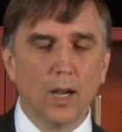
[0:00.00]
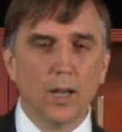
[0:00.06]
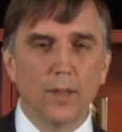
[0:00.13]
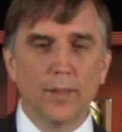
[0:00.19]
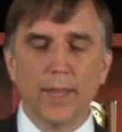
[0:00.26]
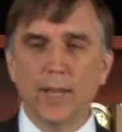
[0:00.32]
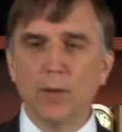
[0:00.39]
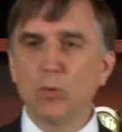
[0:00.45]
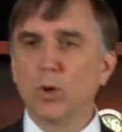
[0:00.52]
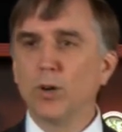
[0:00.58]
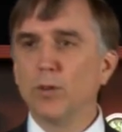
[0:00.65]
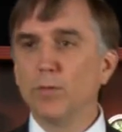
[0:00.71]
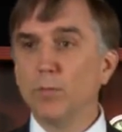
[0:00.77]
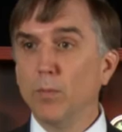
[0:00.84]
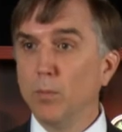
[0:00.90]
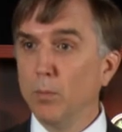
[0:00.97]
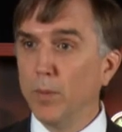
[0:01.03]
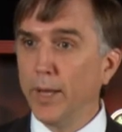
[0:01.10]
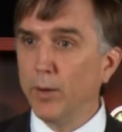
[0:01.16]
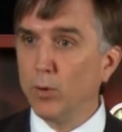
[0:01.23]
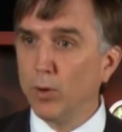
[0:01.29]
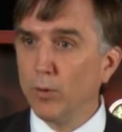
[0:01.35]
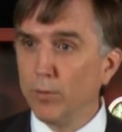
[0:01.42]
They were
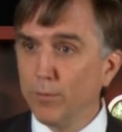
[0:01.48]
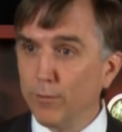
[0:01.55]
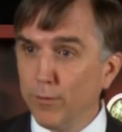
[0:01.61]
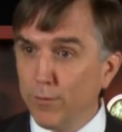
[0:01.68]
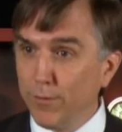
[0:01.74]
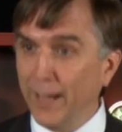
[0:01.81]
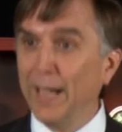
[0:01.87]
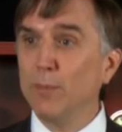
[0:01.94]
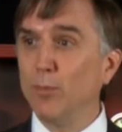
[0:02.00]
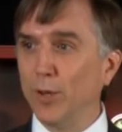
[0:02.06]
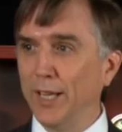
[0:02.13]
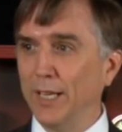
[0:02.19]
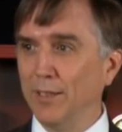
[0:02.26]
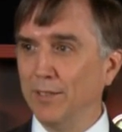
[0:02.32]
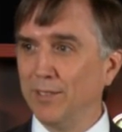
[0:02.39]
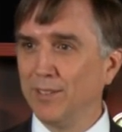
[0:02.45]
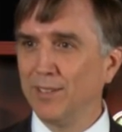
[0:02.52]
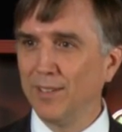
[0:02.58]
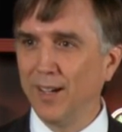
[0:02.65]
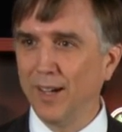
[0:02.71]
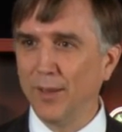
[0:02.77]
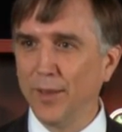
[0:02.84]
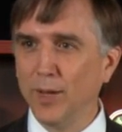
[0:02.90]
families.
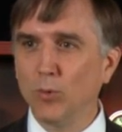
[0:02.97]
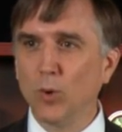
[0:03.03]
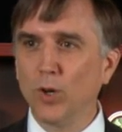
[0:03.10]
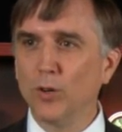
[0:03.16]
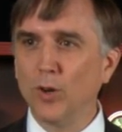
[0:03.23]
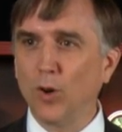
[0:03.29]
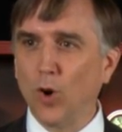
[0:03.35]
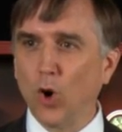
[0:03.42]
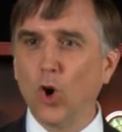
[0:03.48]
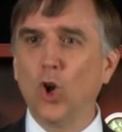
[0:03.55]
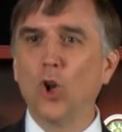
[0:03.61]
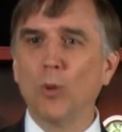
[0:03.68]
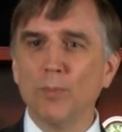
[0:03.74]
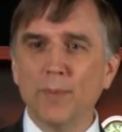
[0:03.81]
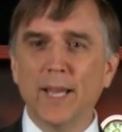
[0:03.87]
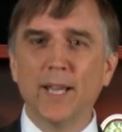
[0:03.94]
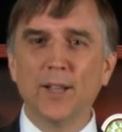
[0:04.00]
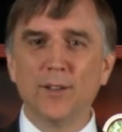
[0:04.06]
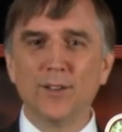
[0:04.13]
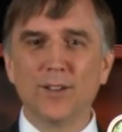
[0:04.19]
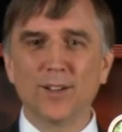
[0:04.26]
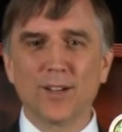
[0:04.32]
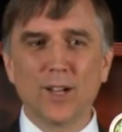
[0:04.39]
They weren't all
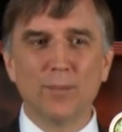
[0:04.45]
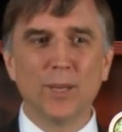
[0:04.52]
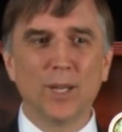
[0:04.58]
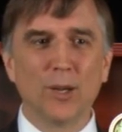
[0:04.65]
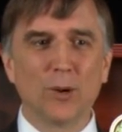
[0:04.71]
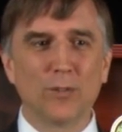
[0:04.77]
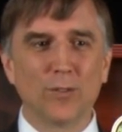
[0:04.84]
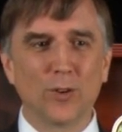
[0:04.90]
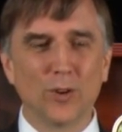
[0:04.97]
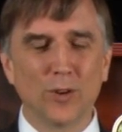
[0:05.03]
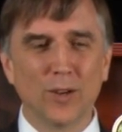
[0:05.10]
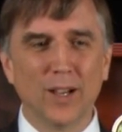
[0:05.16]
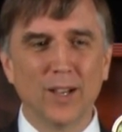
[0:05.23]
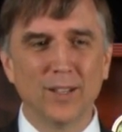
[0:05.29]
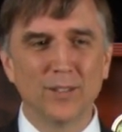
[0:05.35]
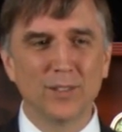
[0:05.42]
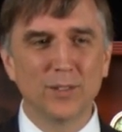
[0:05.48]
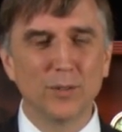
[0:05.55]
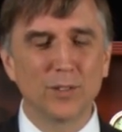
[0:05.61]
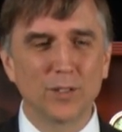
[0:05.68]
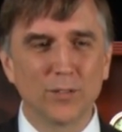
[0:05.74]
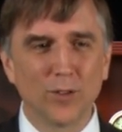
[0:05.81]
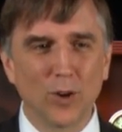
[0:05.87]
men coming over in
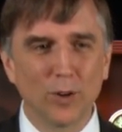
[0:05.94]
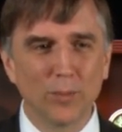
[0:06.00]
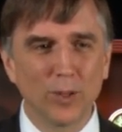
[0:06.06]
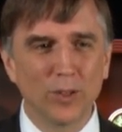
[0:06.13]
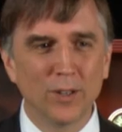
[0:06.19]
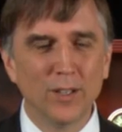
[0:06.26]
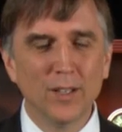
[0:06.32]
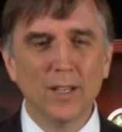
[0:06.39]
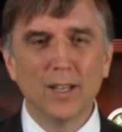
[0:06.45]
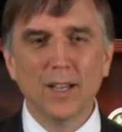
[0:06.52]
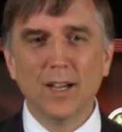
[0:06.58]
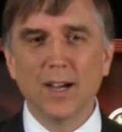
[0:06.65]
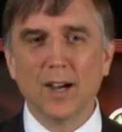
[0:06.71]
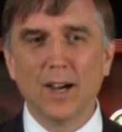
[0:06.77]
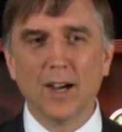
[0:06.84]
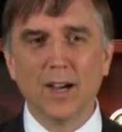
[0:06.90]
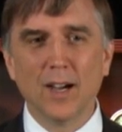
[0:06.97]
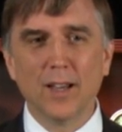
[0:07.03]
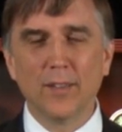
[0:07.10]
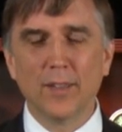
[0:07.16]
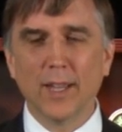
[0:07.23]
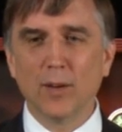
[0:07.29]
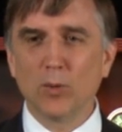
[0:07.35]
suits of armor.
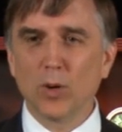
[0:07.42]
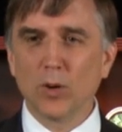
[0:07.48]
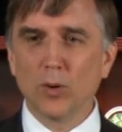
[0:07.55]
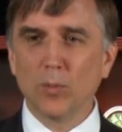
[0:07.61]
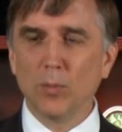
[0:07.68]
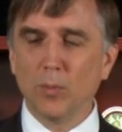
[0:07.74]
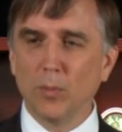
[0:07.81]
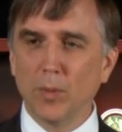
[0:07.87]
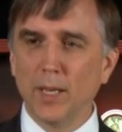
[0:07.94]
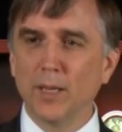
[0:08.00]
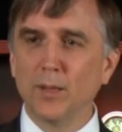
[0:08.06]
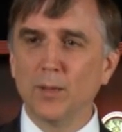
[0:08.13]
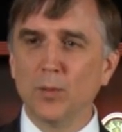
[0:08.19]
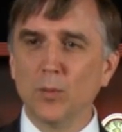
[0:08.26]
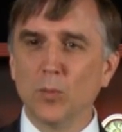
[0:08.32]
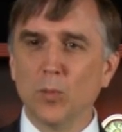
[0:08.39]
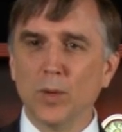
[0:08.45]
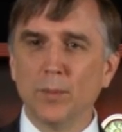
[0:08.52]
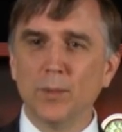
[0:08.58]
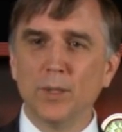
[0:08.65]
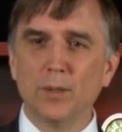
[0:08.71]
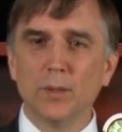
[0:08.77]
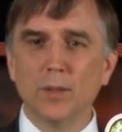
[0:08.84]
They were men,
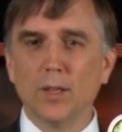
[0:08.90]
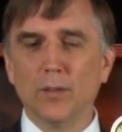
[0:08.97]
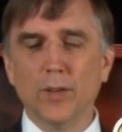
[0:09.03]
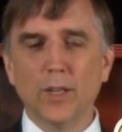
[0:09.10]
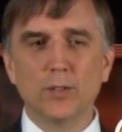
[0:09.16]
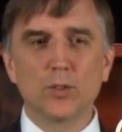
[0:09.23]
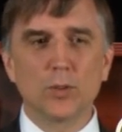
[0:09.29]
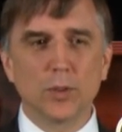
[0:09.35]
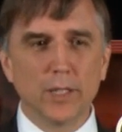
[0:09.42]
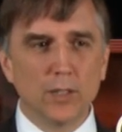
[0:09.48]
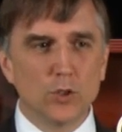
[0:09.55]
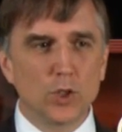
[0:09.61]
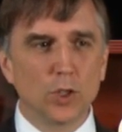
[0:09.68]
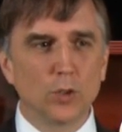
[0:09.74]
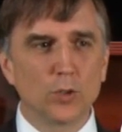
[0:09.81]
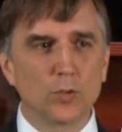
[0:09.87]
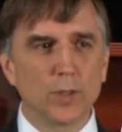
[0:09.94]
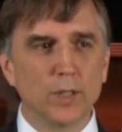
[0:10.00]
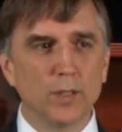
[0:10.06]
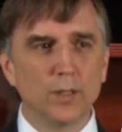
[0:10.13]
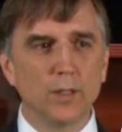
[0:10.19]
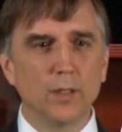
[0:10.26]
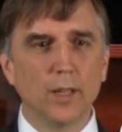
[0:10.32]
women, eventually
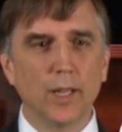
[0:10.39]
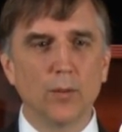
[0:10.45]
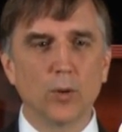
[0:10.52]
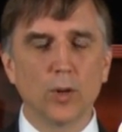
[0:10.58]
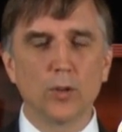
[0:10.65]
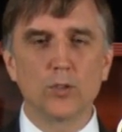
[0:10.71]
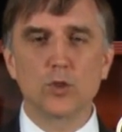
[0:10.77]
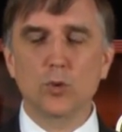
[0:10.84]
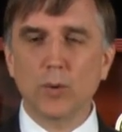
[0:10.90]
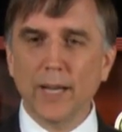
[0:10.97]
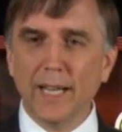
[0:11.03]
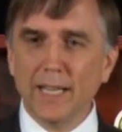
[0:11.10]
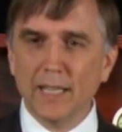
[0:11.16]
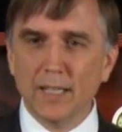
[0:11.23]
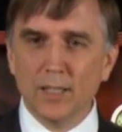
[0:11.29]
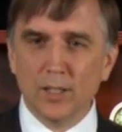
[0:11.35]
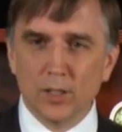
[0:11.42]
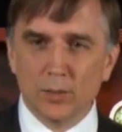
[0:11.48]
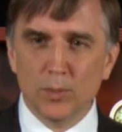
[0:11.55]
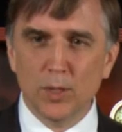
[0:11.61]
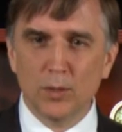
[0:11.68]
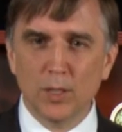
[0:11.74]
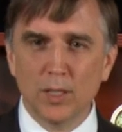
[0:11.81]
children. They were trading
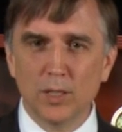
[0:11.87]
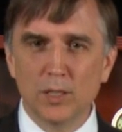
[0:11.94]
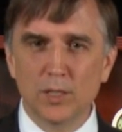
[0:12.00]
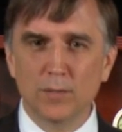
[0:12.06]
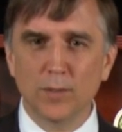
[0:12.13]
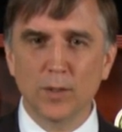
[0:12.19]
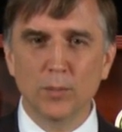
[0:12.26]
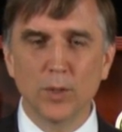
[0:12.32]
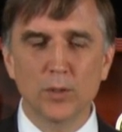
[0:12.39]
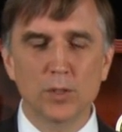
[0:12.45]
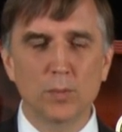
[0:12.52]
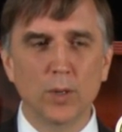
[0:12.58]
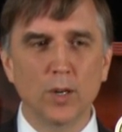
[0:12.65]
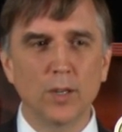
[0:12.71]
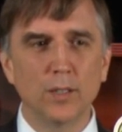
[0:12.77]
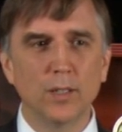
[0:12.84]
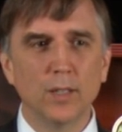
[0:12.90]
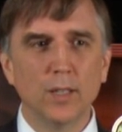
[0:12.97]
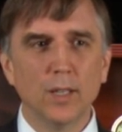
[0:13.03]
communities for the most part.